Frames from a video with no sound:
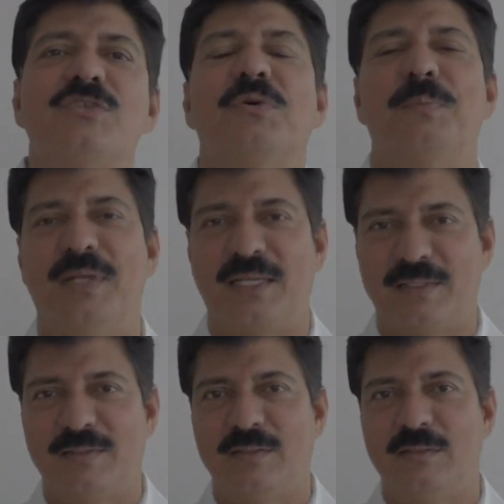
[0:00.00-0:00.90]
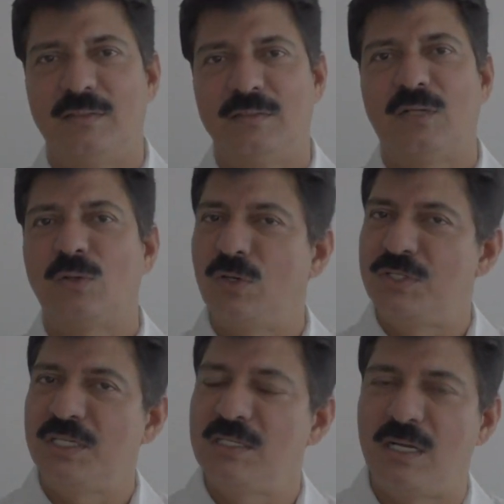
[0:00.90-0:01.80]
opening. The
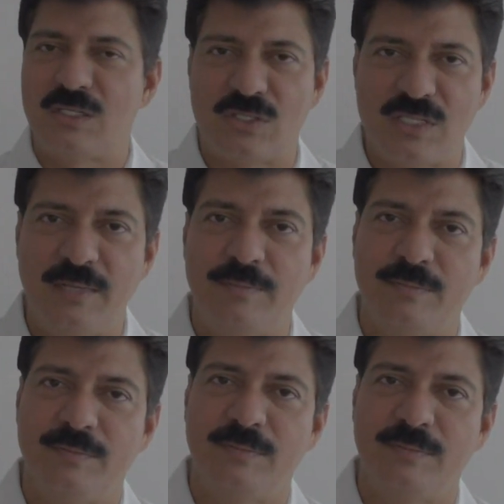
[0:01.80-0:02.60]
closing is also same.